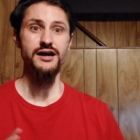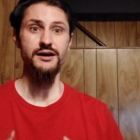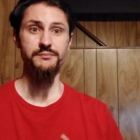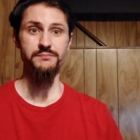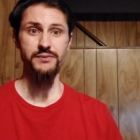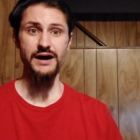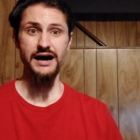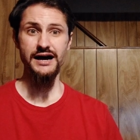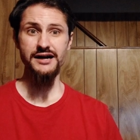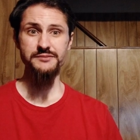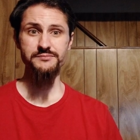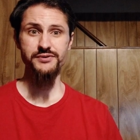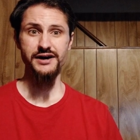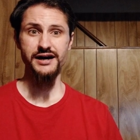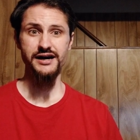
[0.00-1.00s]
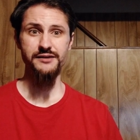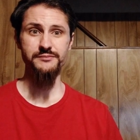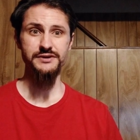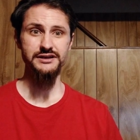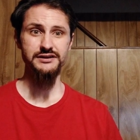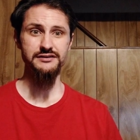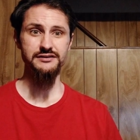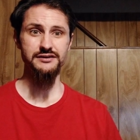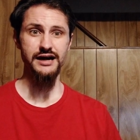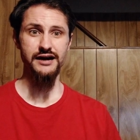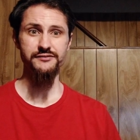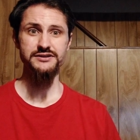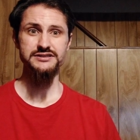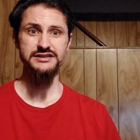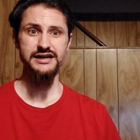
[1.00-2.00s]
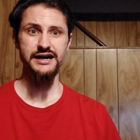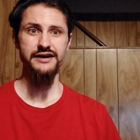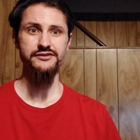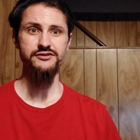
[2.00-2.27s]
An odd prime can obviously